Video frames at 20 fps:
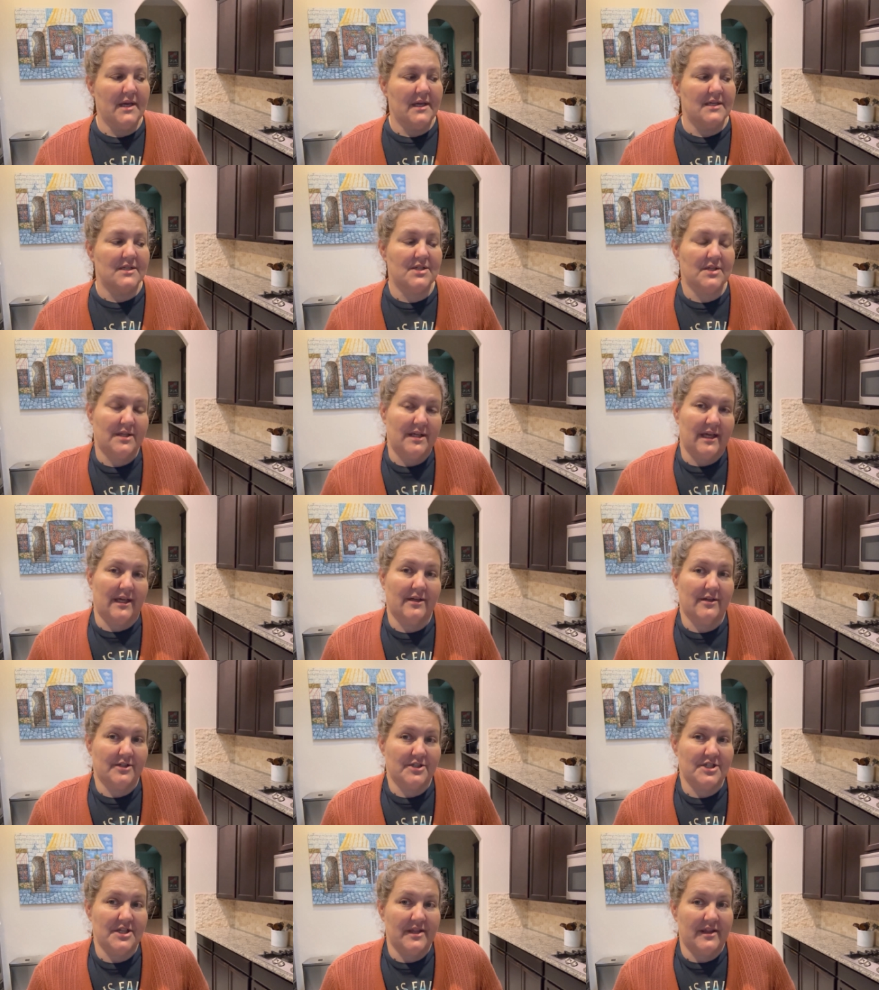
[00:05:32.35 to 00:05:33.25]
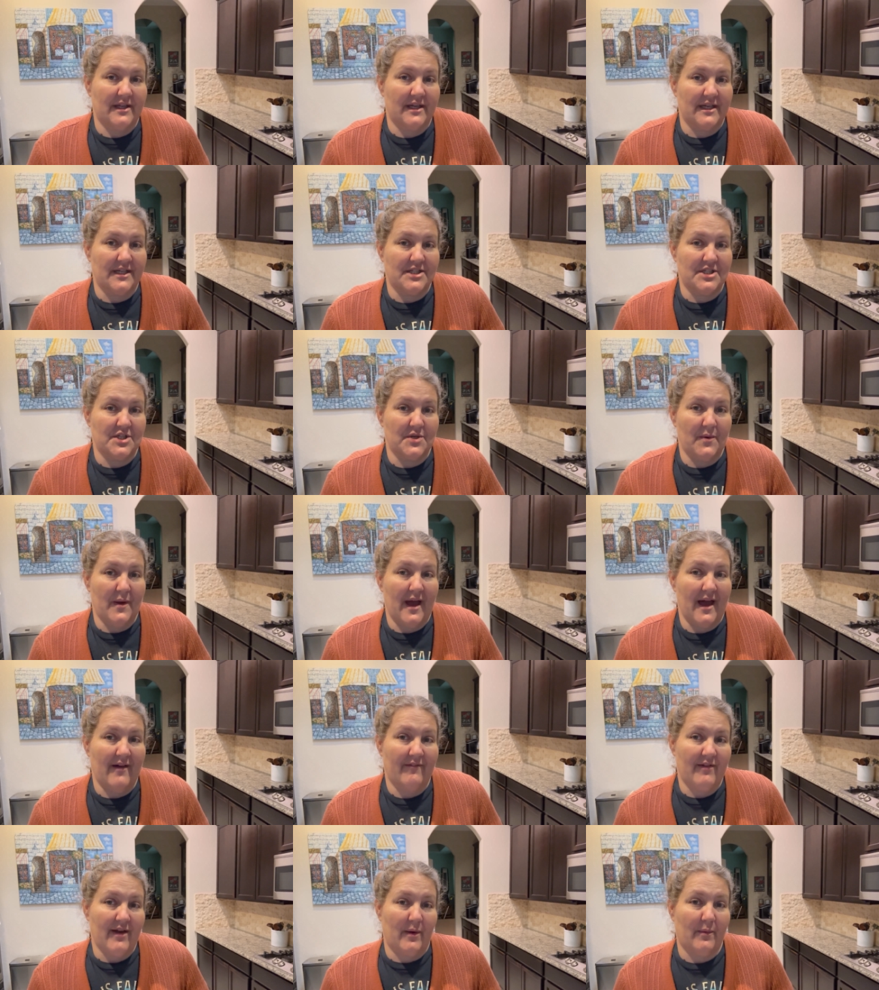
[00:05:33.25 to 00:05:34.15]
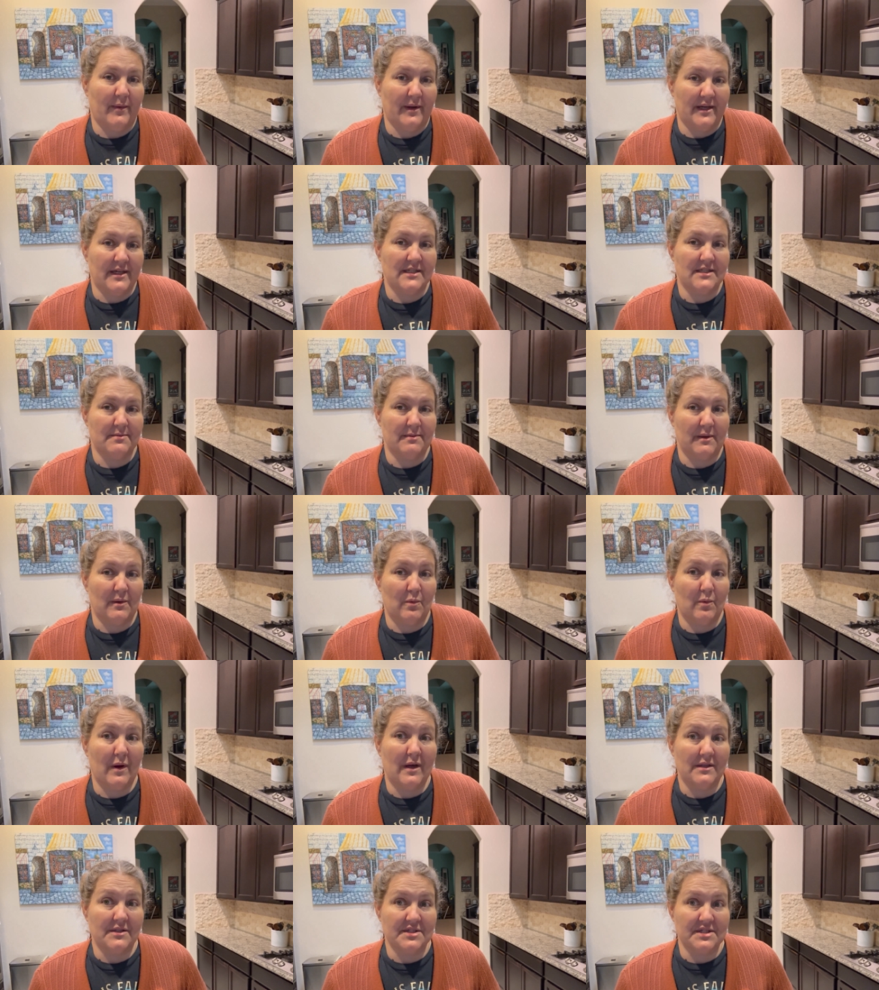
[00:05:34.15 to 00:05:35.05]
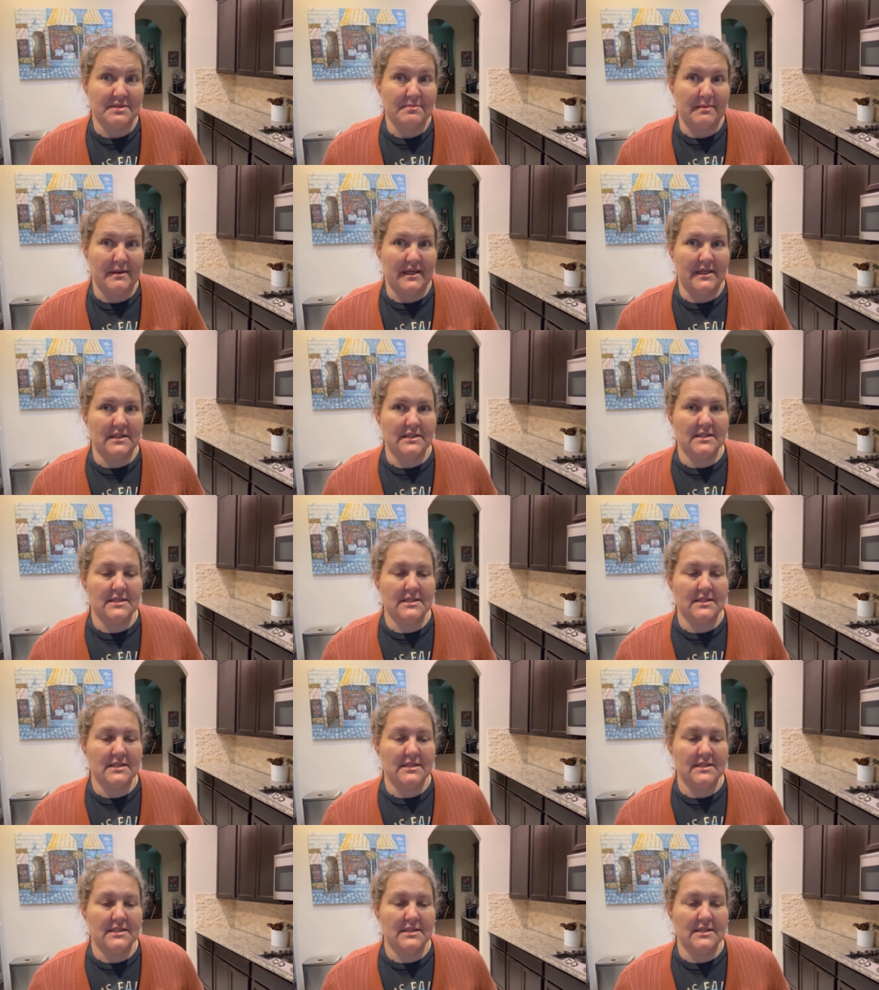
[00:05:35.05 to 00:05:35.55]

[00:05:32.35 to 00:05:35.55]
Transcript: So the energy that I do have, I want it to be well spent.